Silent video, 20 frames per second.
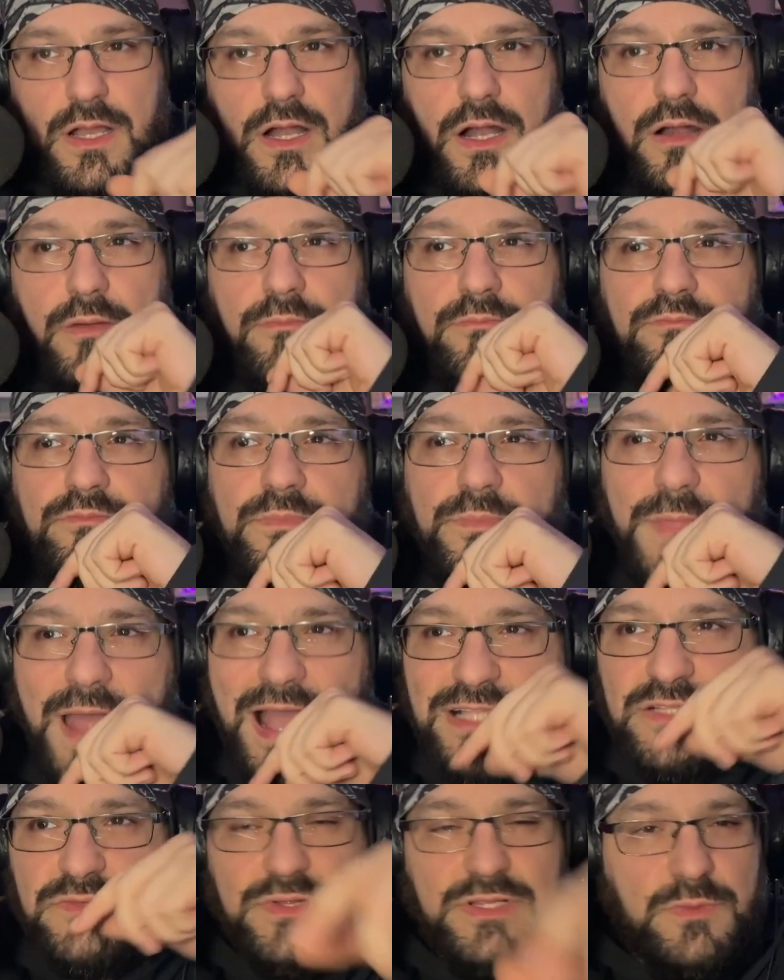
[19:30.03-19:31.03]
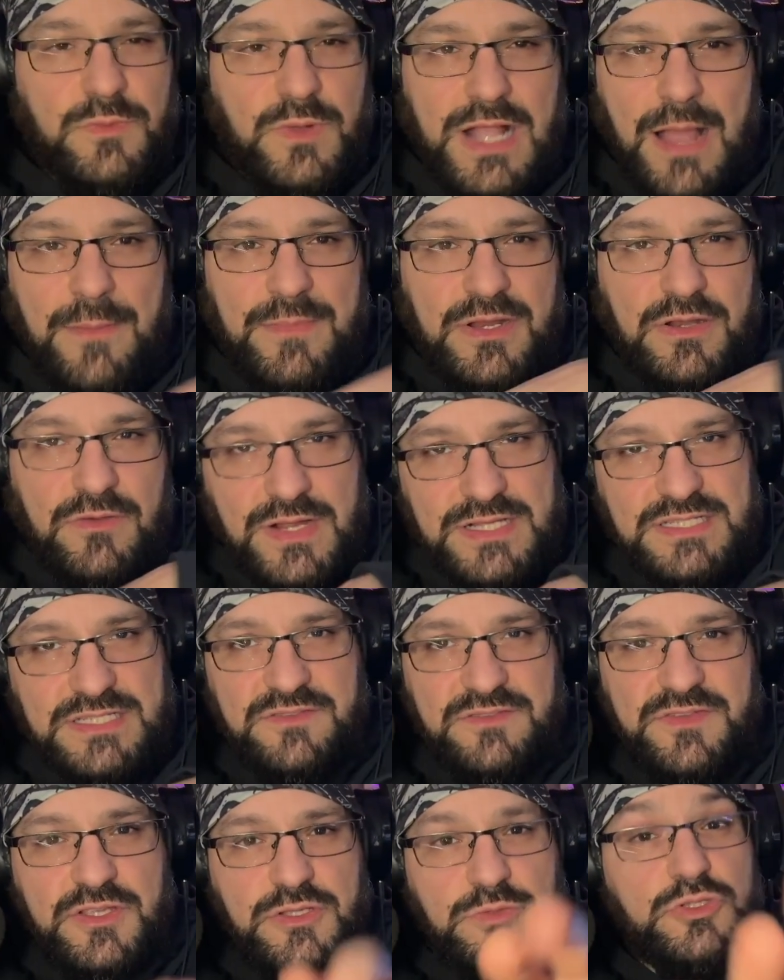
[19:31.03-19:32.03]
them. That's really what got me into
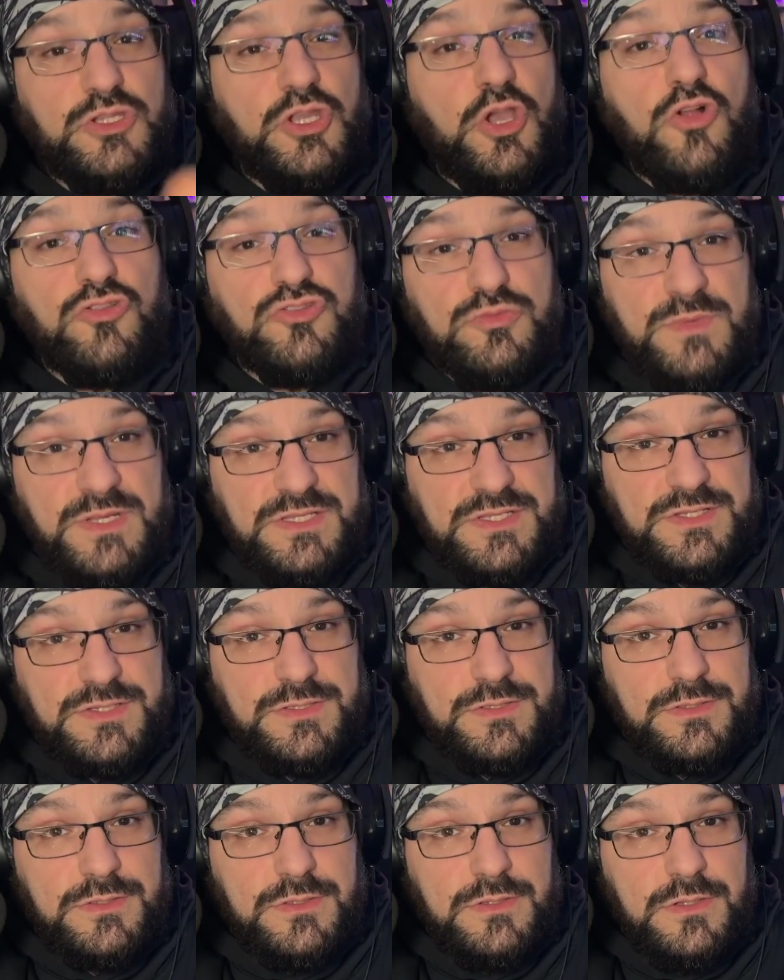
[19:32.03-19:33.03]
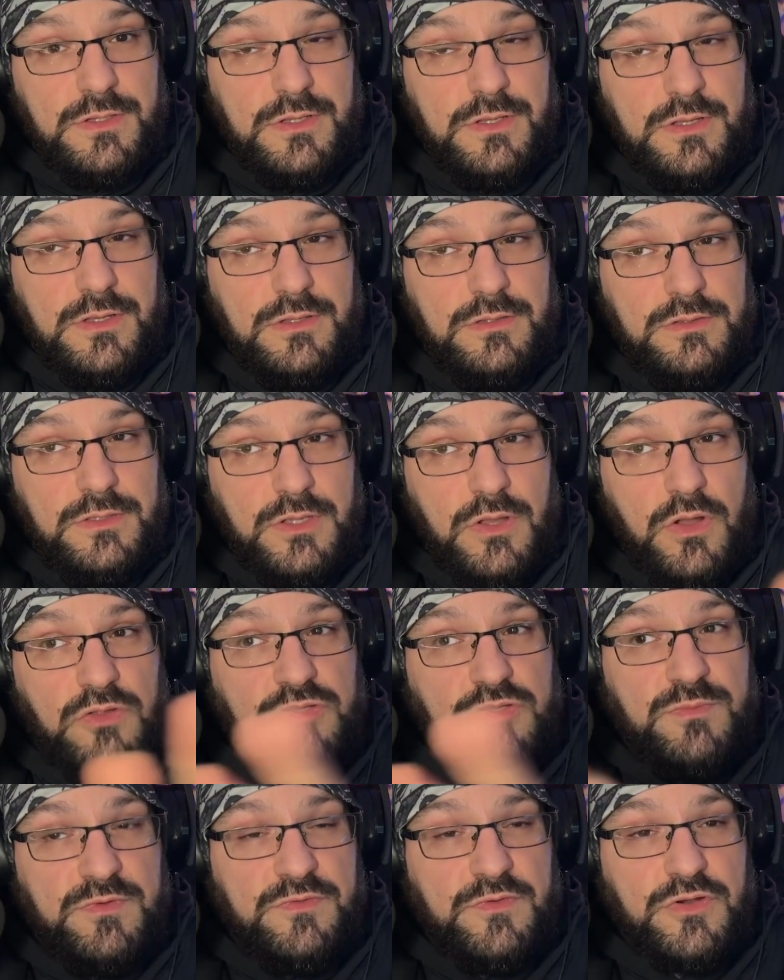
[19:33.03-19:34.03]
wrestling figures was the Ultimates, the
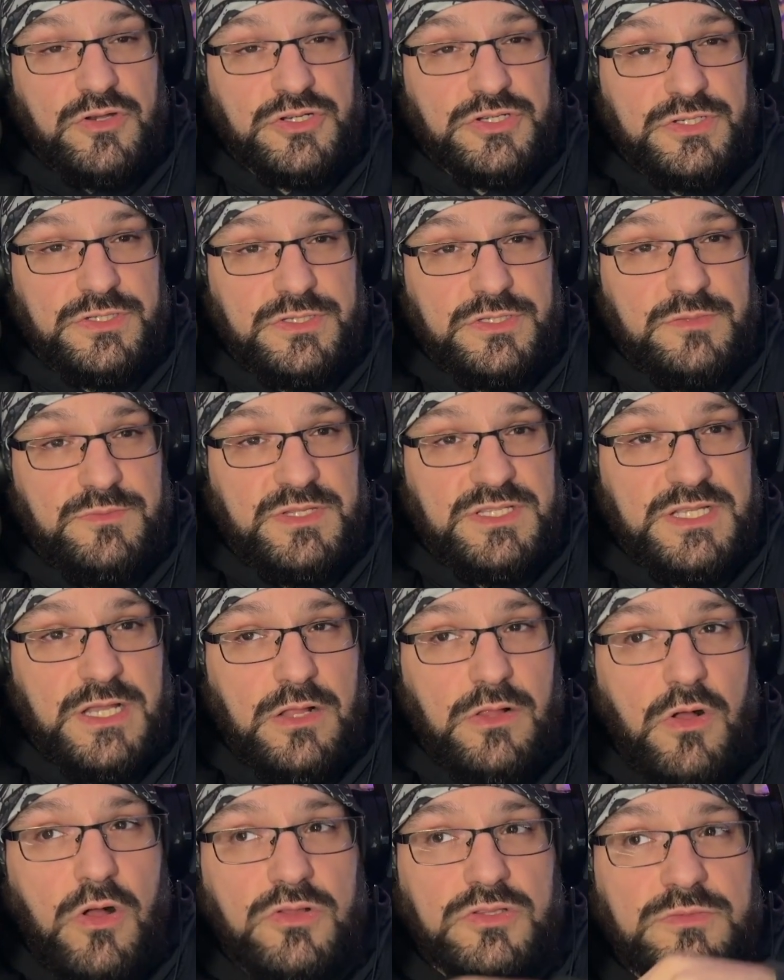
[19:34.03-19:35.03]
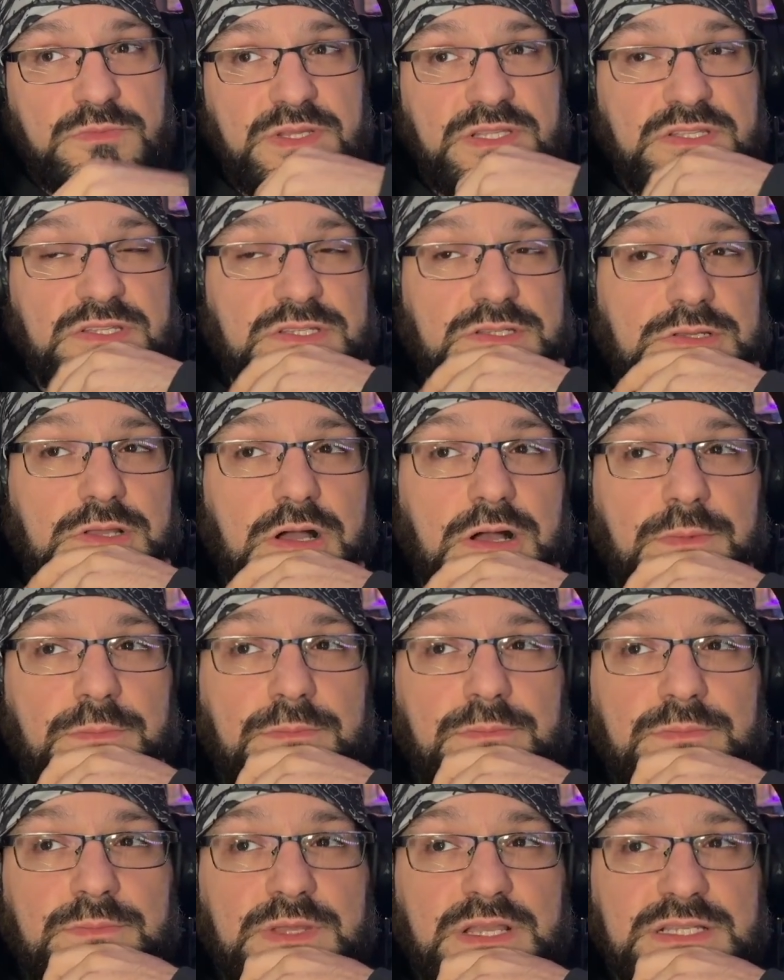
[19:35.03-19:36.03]
Ultimate versions, the Mattel Ultimates,
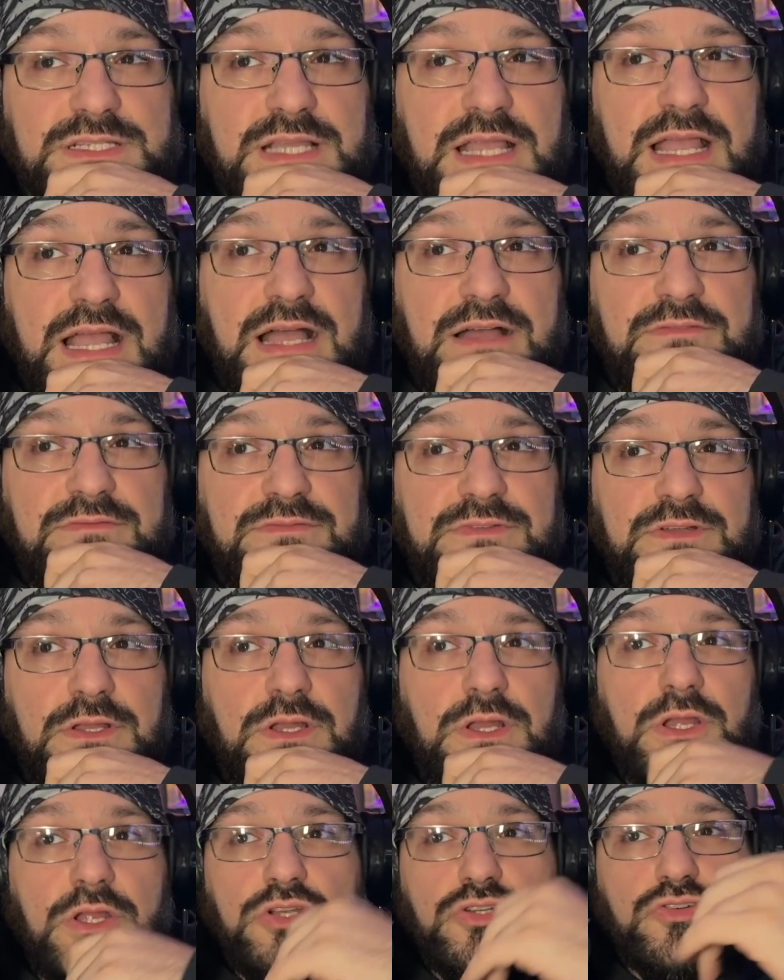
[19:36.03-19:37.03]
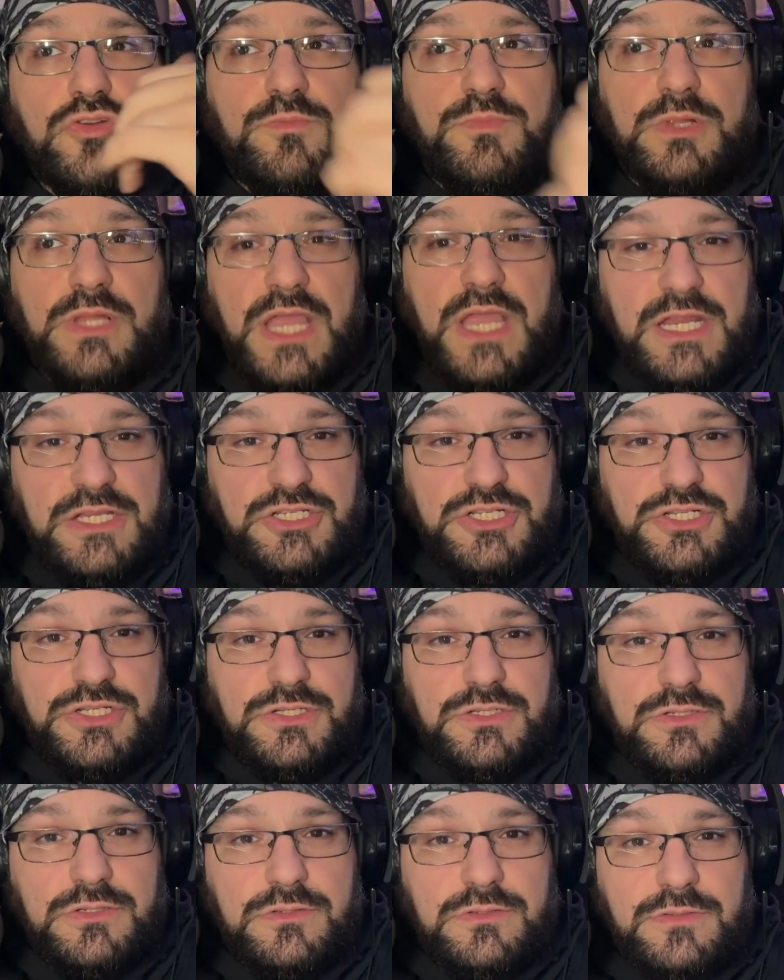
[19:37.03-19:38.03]
because I have Triple
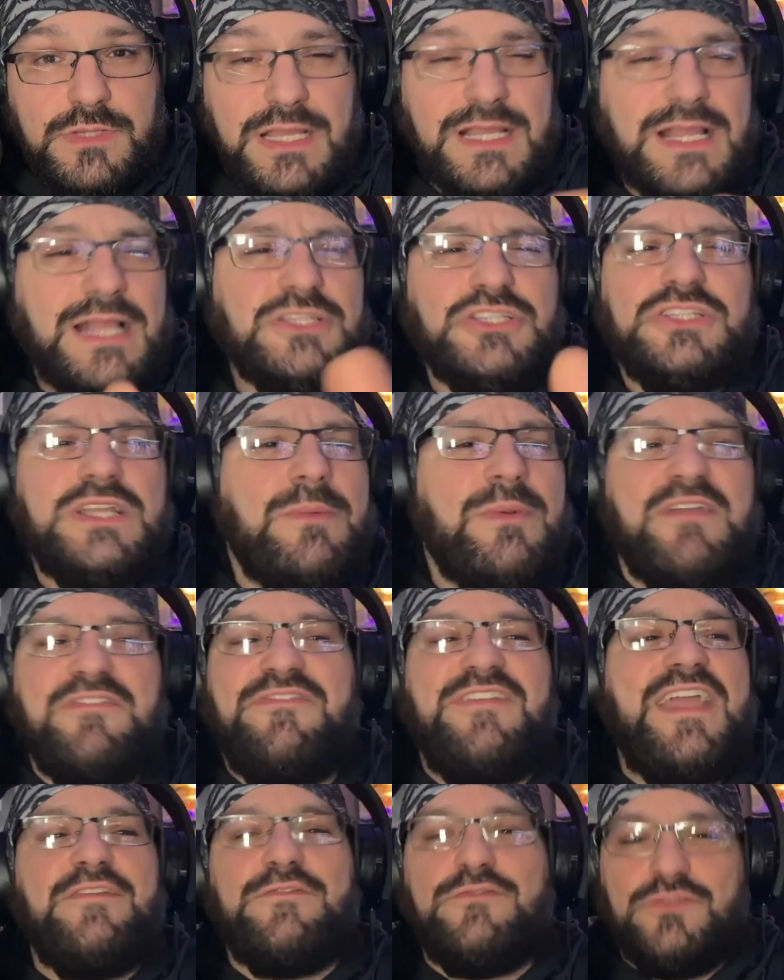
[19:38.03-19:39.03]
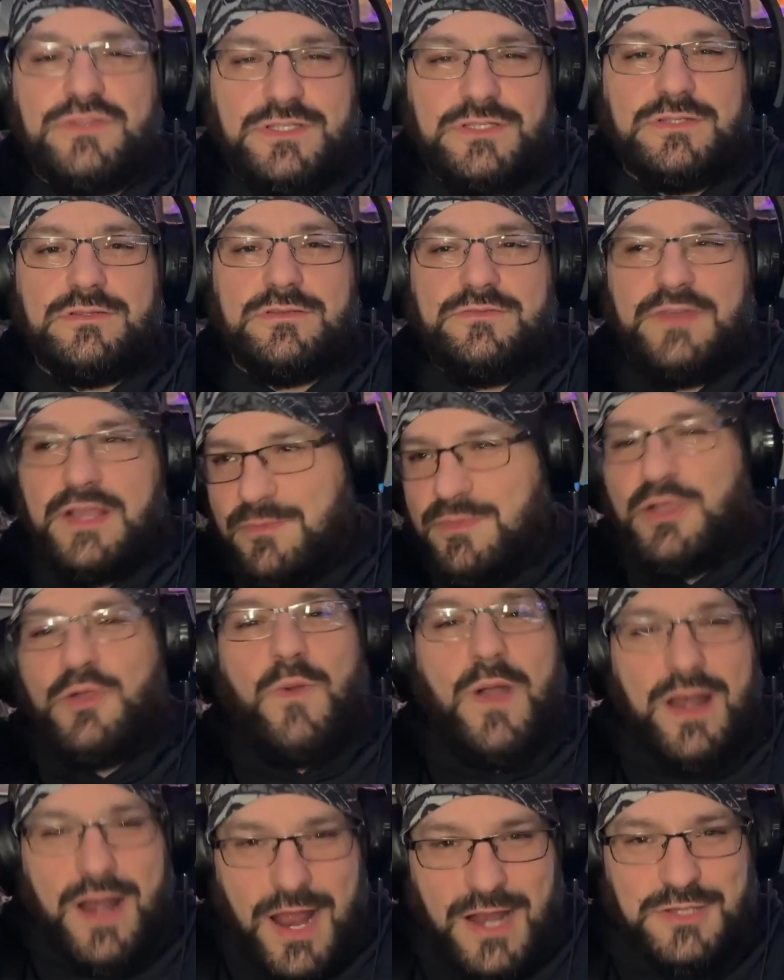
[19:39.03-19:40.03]
H. Like, I just got my favorites, if I could be
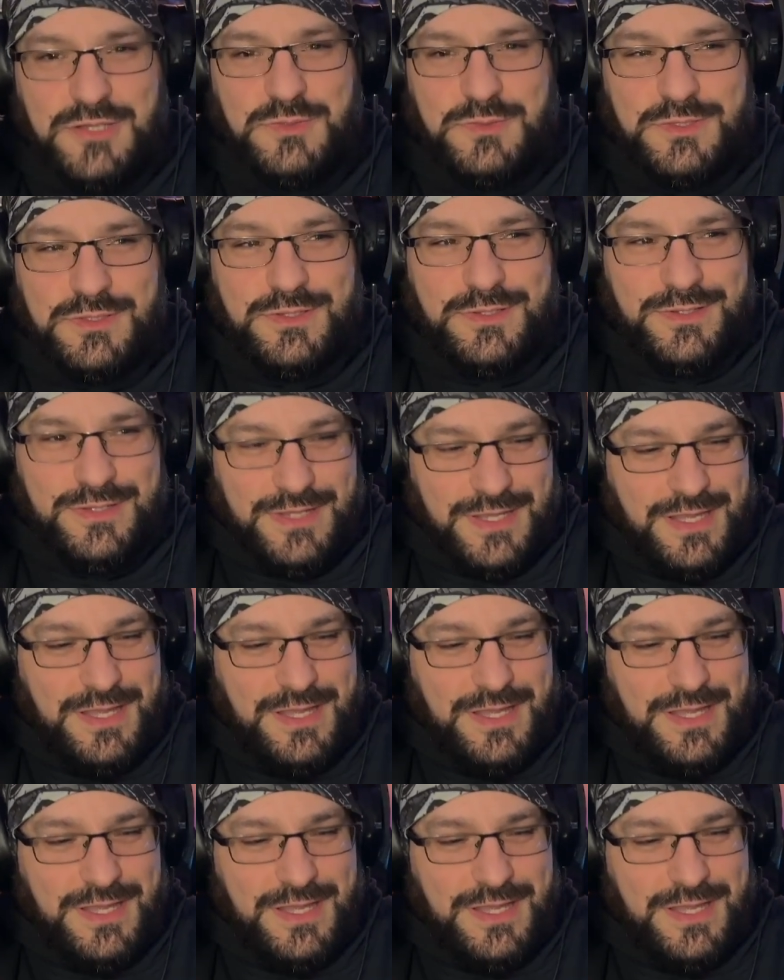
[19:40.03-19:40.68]
quite honest with you.